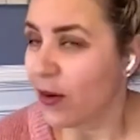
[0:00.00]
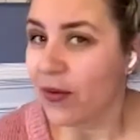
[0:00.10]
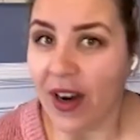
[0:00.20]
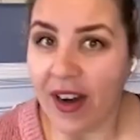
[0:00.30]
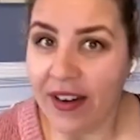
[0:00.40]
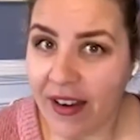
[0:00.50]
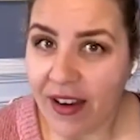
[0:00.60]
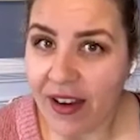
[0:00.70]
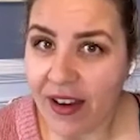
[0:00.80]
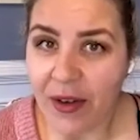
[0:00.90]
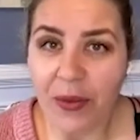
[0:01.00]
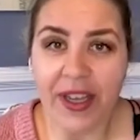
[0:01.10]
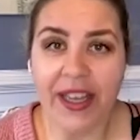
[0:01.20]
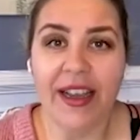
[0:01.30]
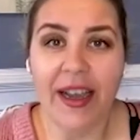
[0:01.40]
far, knock on
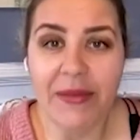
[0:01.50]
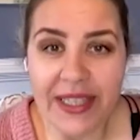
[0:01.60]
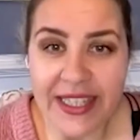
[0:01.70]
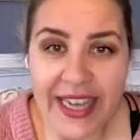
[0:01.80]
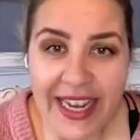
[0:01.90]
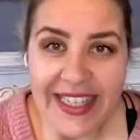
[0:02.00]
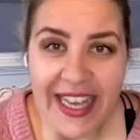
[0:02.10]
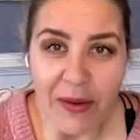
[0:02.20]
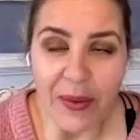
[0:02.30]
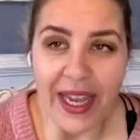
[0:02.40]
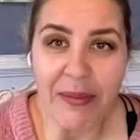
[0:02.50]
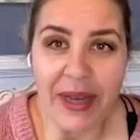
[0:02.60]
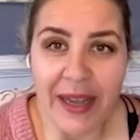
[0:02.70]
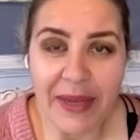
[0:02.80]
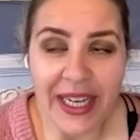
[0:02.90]
wood, it stays that way. But
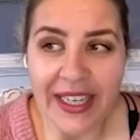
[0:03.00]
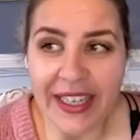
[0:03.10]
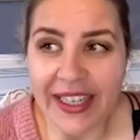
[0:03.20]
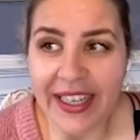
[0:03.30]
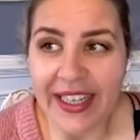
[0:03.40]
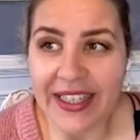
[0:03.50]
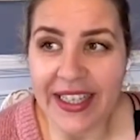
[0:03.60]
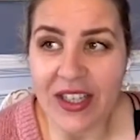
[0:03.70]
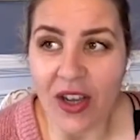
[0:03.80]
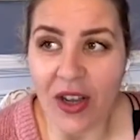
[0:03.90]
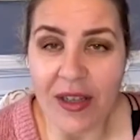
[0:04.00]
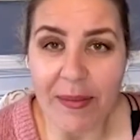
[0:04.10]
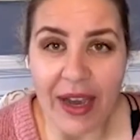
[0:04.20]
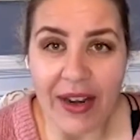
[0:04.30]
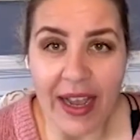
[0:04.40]
I mean, it's all
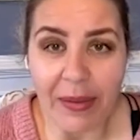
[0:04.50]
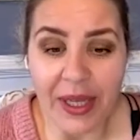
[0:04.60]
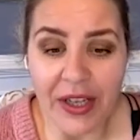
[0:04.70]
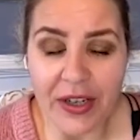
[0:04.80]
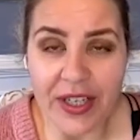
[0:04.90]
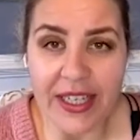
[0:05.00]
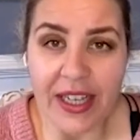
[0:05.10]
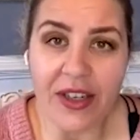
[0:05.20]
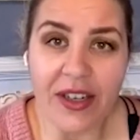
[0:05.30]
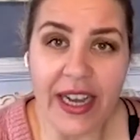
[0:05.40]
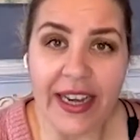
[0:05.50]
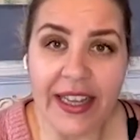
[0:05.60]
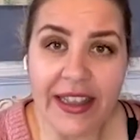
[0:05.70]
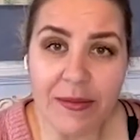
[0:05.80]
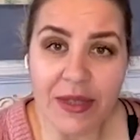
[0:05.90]
about helping your seller,
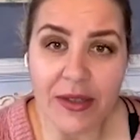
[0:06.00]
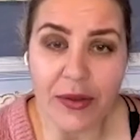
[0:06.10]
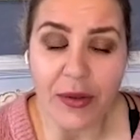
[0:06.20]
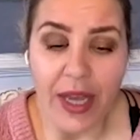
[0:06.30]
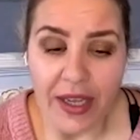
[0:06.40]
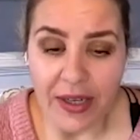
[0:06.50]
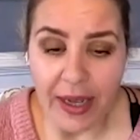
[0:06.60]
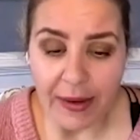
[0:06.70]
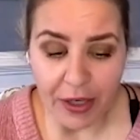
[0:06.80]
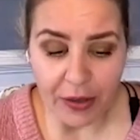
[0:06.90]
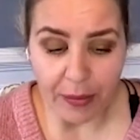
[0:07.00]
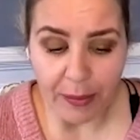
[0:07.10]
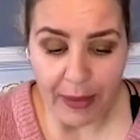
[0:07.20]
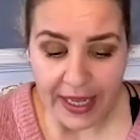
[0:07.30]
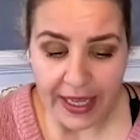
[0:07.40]
guiding them to
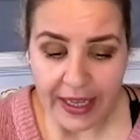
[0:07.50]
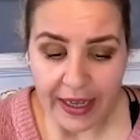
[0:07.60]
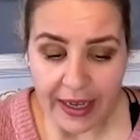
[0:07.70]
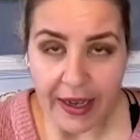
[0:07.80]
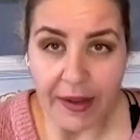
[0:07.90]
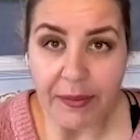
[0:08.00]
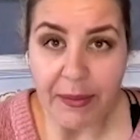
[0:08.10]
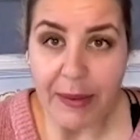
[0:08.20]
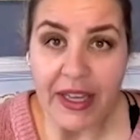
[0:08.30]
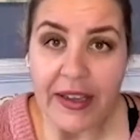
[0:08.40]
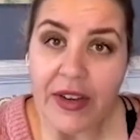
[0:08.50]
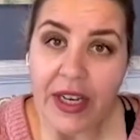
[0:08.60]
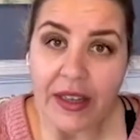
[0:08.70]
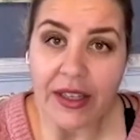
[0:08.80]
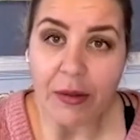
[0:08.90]
making maybe even
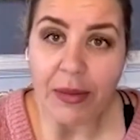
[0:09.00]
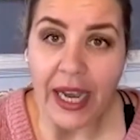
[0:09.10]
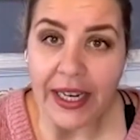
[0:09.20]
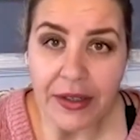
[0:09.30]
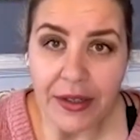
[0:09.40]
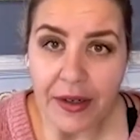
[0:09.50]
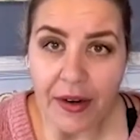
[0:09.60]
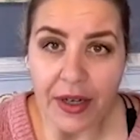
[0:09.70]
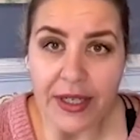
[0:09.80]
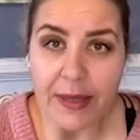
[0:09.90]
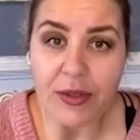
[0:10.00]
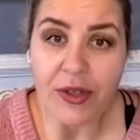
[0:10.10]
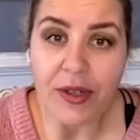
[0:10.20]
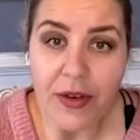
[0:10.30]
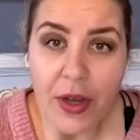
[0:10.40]
a little binder or some
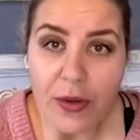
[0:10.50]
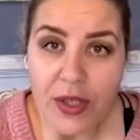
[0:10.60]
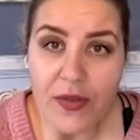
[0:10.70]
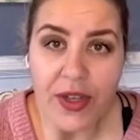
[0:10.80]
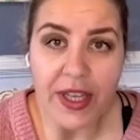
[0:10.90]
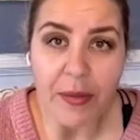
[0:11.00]
sort of notes for the